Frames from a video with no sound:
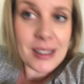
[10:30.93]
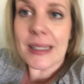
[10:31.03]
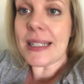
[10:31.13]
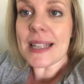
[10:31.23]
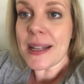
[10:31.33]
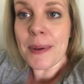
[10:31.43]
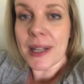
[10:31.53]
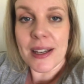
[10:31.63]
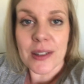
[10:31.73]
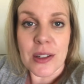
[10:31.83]
Does
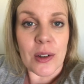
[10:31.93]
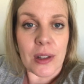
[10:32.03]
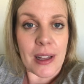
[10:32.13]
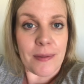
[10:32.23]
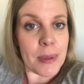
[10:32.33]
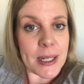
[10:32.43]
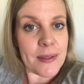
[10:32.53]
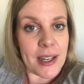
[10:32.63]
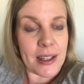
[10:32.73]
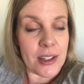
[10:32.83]
anybody else not love
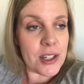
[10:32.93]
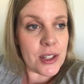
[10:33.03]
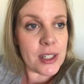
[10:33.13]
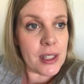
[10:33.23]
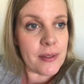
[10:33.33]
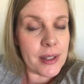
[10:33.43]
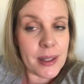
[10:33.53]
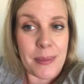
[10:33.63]
breastfeeding? I just don't love it.